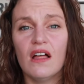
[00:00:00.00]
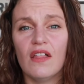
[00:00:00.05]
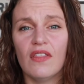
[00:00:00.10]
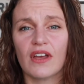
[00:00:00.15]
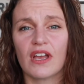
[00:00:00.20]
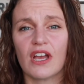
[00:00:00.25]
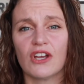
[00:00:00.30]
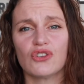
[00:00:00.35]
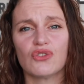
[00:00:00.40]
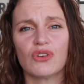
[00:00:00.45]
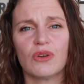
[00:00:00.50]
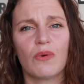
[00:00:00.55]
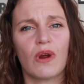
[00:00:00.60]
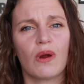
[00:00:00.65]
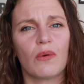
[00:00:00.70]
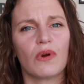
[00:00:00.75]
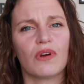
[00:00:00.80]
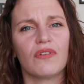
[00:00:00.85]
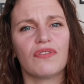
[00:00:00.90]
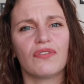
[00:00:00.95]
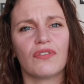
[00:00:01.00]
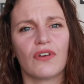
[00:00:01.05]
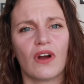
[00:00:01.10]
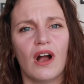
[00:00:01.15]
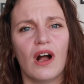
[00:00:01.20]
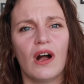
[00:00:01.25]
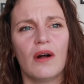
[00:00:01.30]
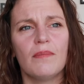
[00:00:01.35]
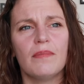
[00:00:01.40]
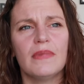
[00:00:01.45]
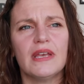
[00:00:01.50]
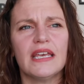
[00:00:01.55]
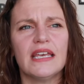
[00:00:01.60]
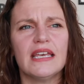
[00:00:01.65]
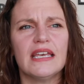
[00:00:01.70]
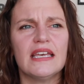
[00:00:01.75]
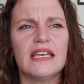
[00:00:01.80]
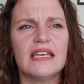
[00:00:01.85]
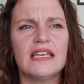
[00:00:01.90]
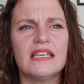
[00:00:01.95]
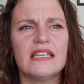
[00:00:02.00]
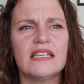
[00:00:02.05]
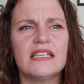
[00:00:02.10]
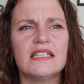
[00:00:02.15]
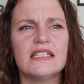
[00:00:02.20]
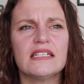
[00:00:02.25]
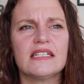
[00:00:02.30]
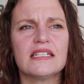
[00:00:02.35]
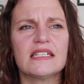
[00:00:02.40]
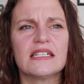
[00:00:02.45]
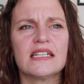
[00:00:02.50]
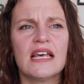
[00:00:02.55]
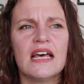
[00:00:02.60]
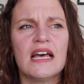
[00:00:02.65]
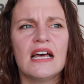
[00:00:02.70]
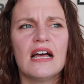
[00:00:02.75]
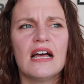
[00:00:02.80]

the country where we're from, is